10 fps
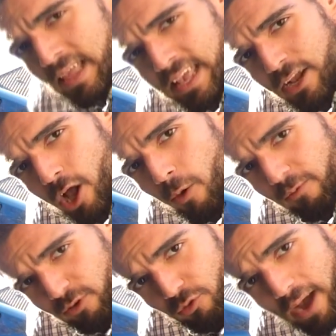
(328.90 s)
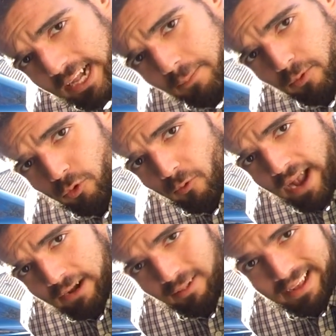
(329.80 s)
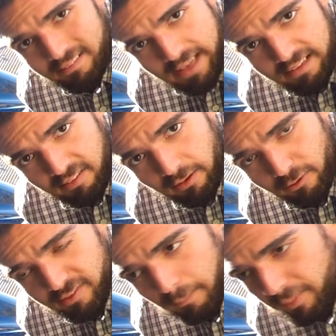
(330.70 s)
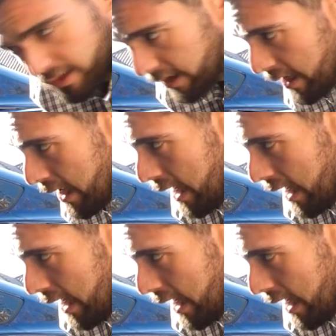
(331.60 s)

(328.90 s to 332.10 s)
you know, a retractable door handle like a Tesla or something.